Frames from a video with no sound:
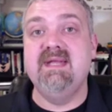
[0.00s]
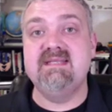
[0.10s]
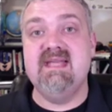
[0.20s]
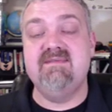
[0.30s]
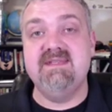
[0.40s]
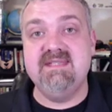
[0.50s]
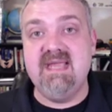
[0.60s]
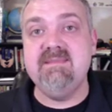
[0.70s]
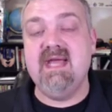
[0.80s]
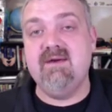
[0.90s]
but doesn't have the
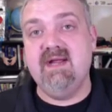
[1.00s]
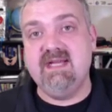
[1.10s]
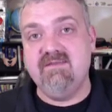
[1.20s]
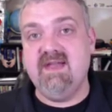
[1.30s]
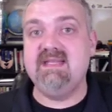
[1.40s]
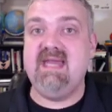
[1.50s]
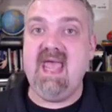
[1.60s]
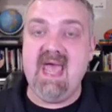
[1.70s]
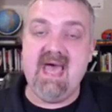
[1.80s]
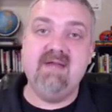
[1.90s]
same diuretic effect it
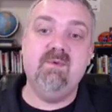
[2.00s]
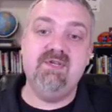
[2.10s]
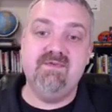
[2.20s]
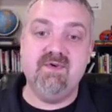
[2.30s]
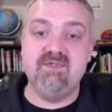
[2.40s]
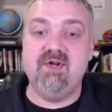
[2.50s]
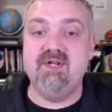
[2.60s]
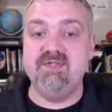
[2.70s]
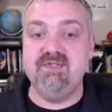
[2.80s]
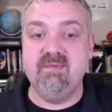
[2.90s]
had when you first
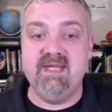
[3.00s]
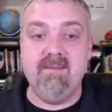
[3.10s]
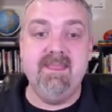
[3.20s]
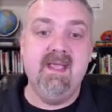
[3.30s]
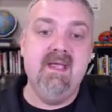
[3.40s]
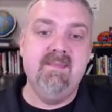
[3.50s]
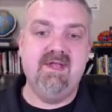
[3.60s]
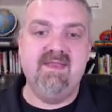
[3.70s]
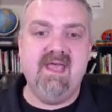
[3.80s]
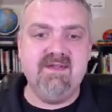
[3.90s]
started consuming it. But
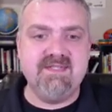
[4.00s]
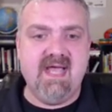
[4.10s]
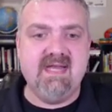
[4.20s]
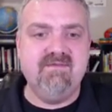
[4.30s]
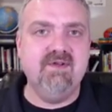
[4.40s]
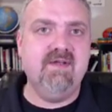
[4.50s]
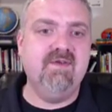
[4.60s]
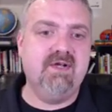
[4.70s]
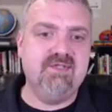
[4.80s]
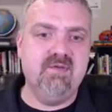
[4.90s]
then on the other side, if
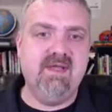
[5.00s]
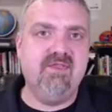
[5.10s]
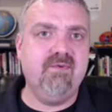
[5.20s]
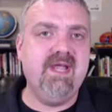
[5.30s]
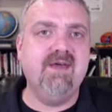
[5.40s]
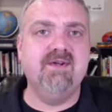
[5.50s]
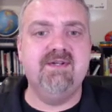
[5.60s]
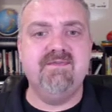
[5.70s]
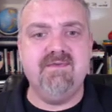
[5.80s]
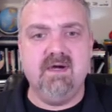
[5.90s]
you're consuming
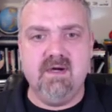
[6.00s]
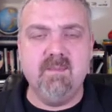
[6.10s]
300 to